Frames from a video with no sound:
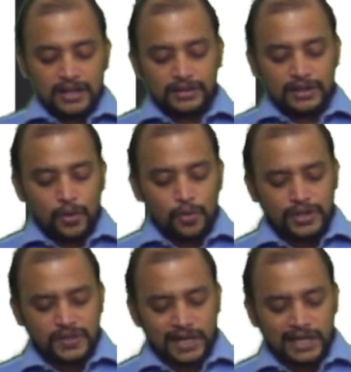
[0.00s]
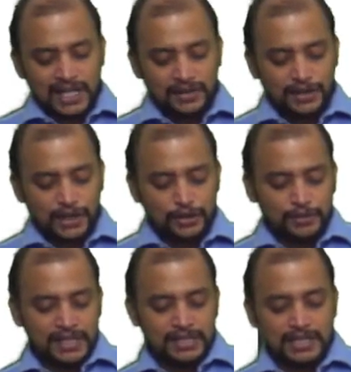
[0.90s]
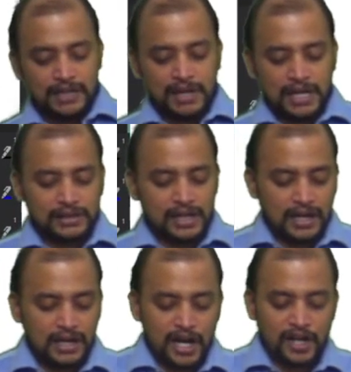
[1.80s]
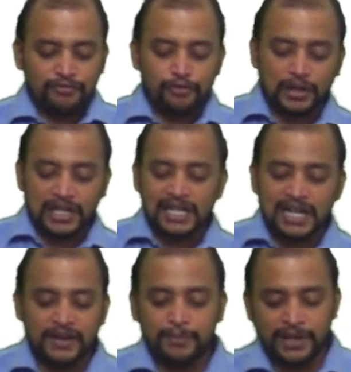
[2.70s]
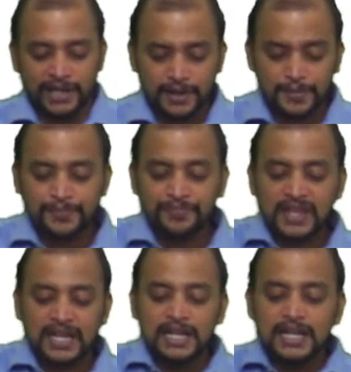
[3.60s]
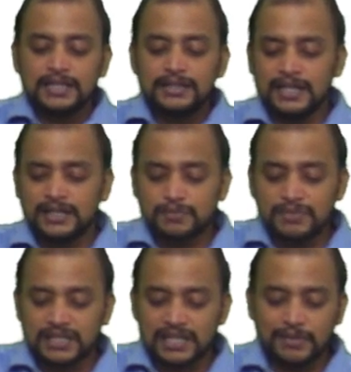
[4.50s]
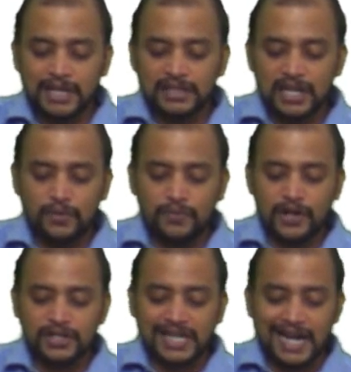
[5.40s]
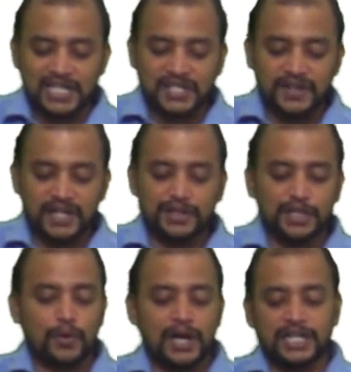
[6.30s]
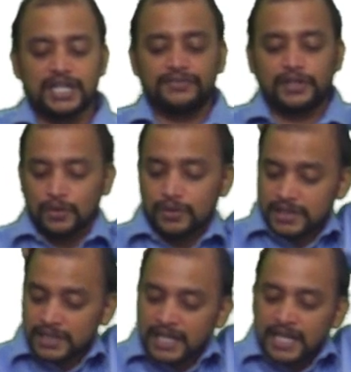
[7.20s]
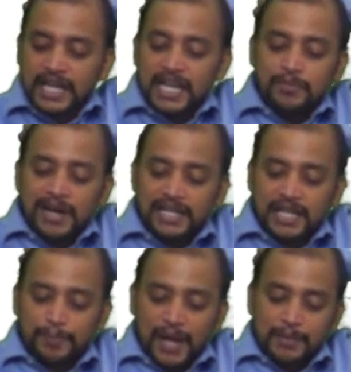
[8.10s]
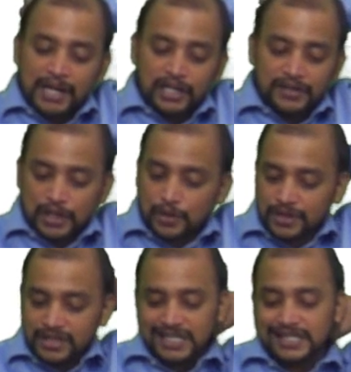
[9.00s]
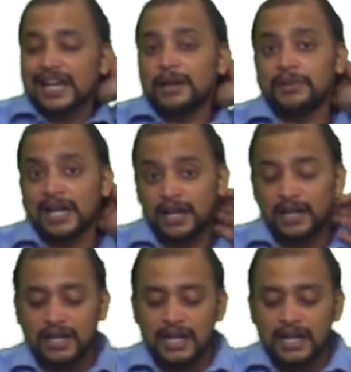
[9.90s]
the goods were delivered to Mr. Mehta on 14 November. Since Mr. Mehta was satisfied with the quality of the goods, he made the payment of the goods the same day